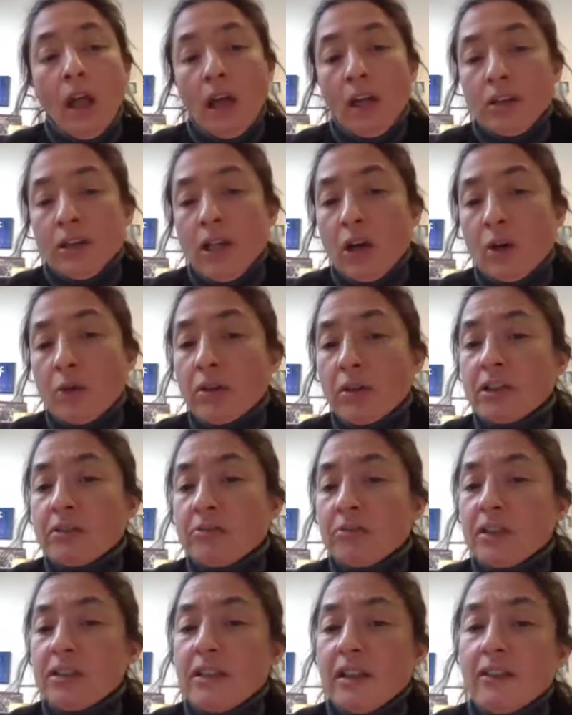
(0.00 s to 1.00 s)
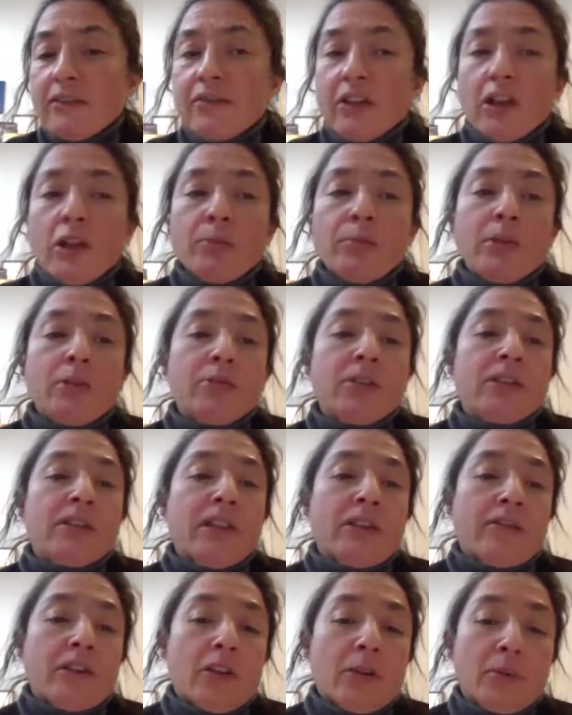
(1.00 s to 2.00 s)
Now, what we develop
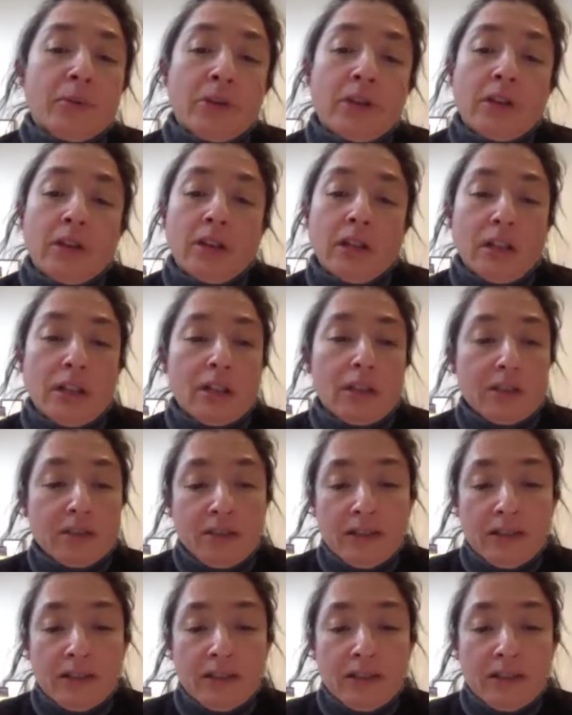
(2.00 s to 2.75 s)
a